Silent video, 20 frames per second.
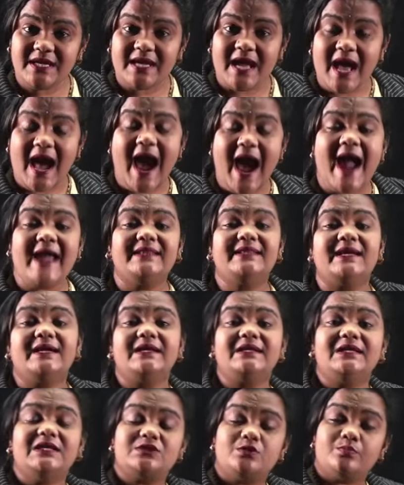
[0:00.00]
either
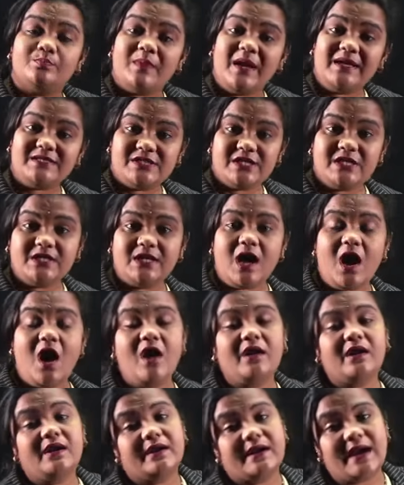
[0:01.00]
it is measured
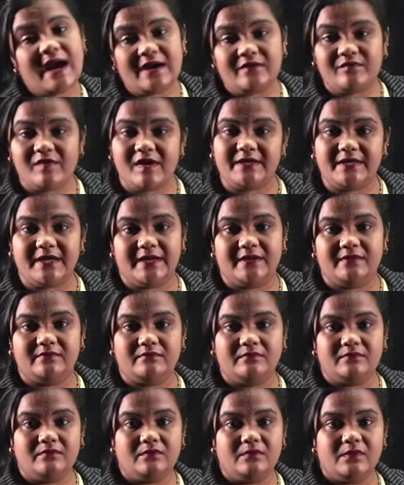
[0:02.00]
or converted,
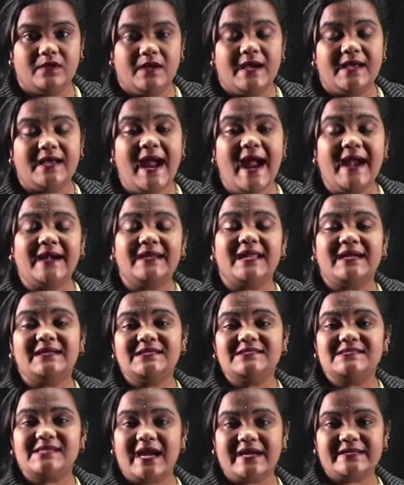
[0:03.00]
and that
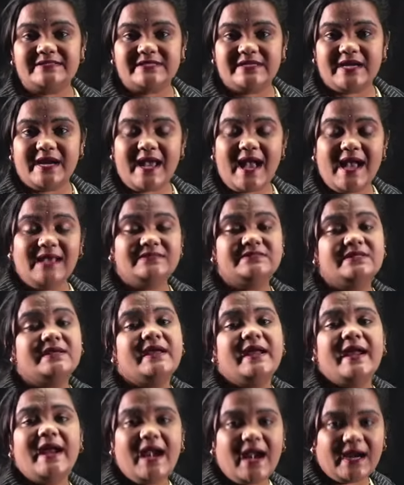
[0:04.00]
is considered as
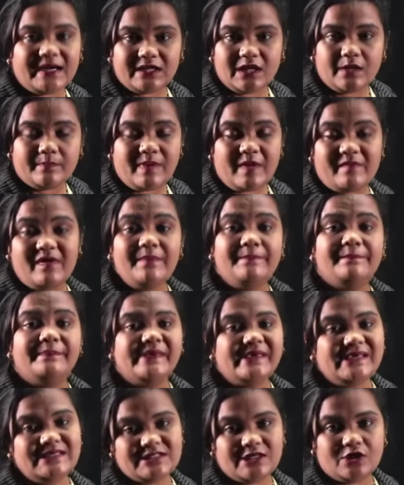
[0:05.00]
electric power.
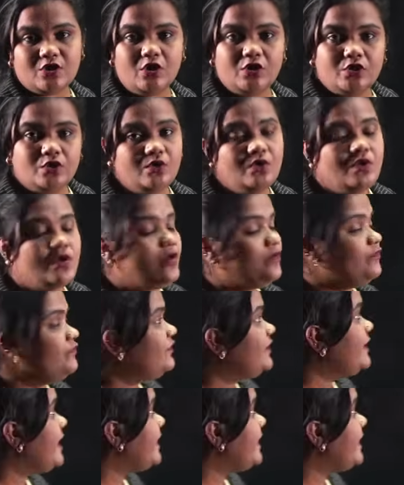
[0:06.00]
P is equal to VI.